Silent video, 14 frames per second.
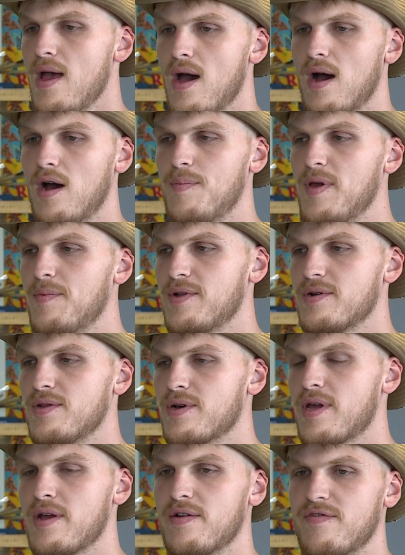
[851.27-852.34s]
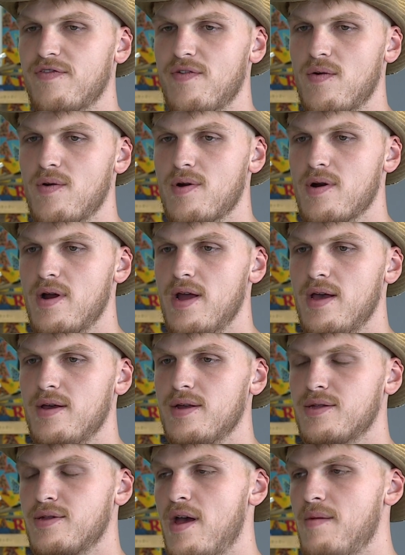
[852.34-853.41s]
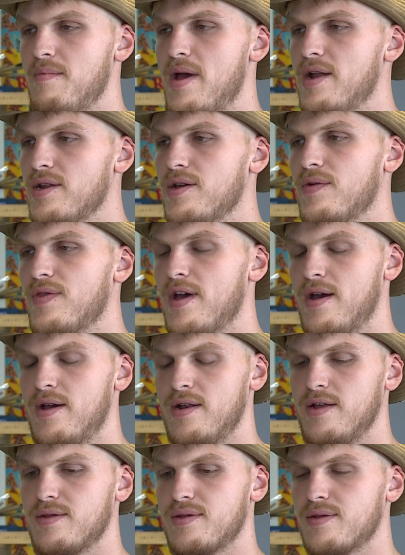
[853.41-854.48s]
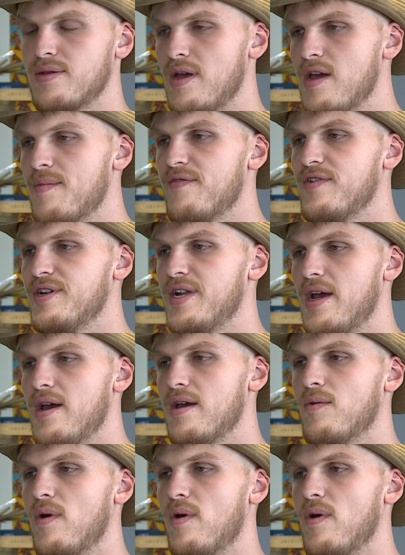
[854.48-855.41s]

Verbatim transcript: Uh, people are looking for a set menu that is the same every day,